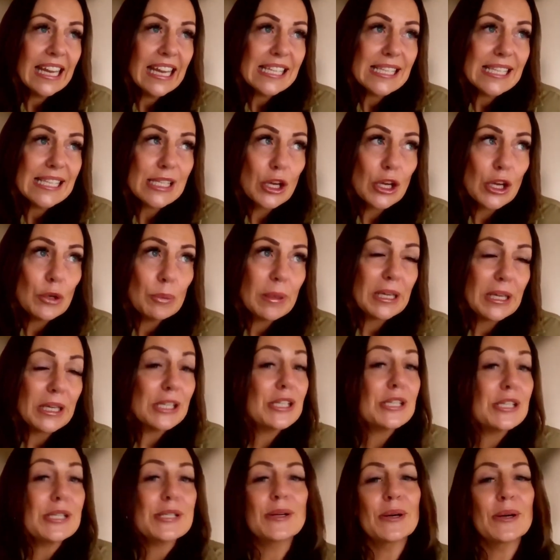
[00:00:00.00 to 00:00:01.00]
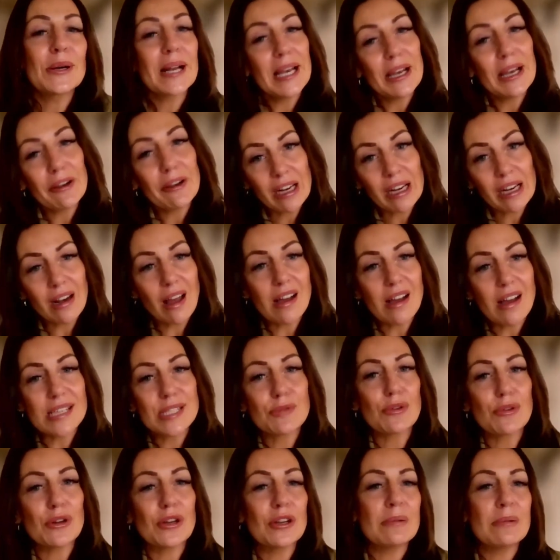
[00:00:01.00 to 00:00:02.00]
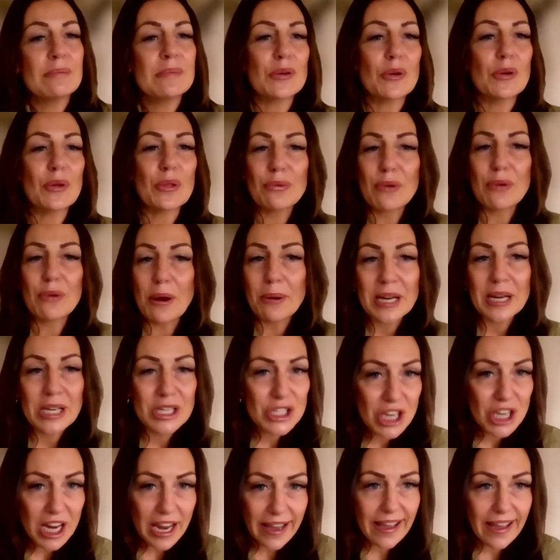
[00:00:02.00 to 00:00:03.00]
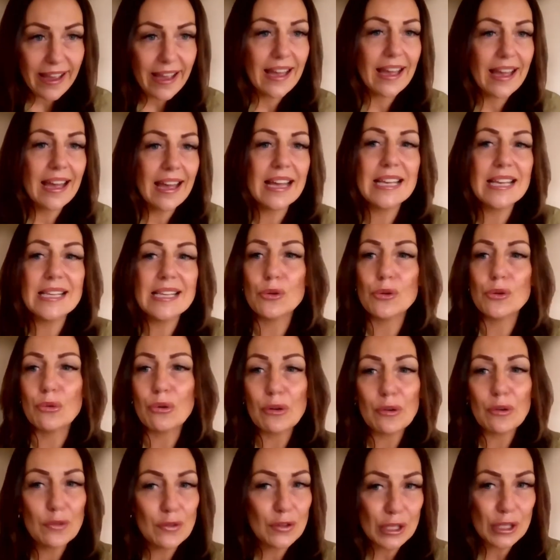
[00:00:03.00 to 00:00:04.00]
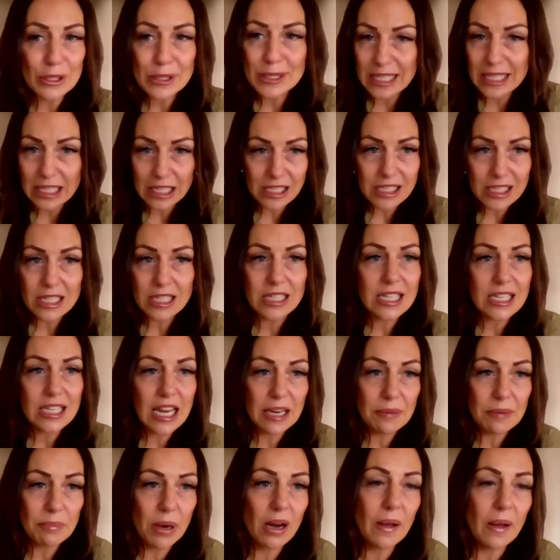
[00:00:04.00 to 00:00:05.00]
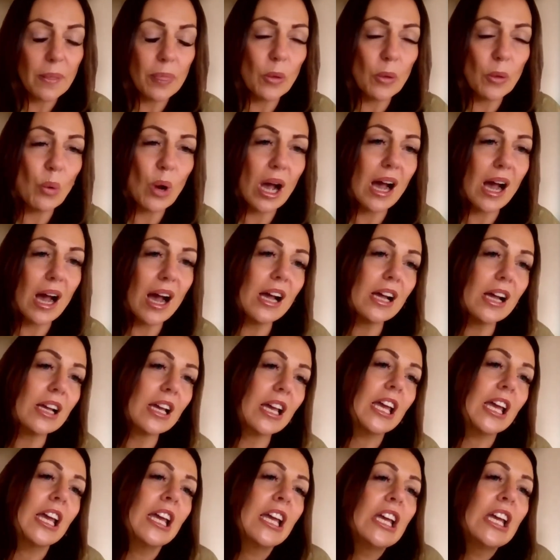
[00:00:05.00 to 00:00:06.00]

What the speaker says: So because she's not clearing classrooms or throwing chairs or refusing to take part in the work,